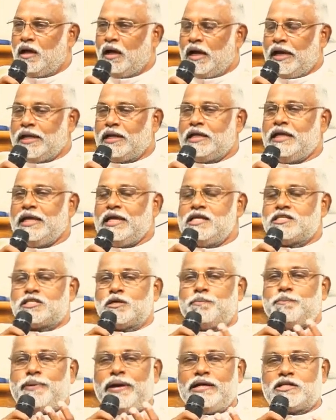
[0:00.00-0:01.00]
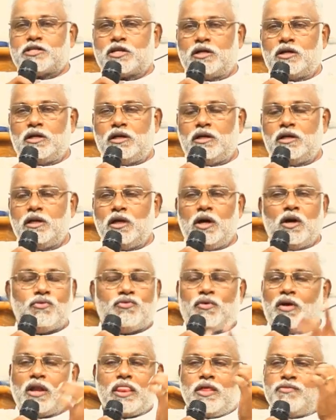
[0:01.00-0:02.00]
And he is a patron
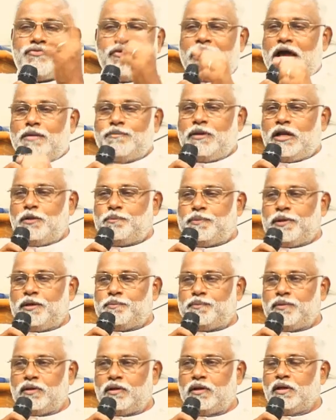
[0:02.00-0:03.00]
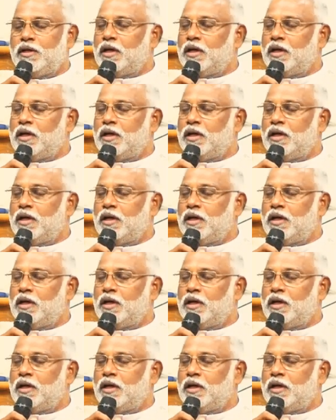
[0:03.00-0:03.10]
of all the family people.